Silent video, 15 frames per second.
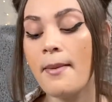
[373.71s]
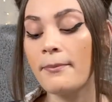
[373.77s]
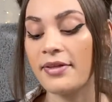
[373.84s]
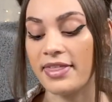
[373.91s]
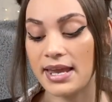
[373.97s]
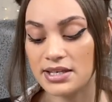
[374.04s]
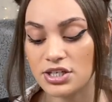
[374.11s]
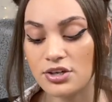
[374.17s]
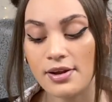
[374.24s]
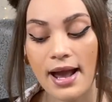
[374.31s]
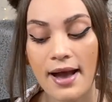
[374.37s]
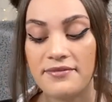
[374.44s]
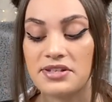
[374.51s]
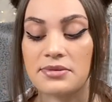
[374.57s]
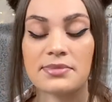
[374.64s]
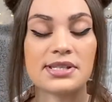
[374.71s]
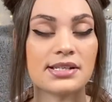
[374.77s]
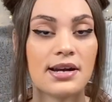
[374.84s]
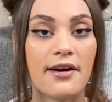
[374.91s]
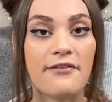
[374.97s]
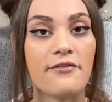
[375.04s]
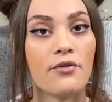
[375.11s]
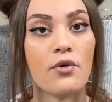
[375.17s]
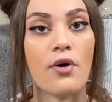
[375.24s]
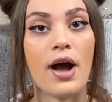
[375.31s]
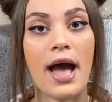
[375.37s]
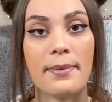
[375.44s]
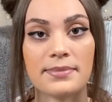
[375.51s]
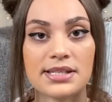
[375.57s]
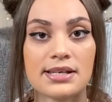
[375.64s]
but they do have some stuff for
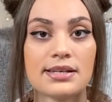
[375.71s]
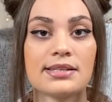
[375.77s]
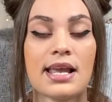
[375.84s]
hamsters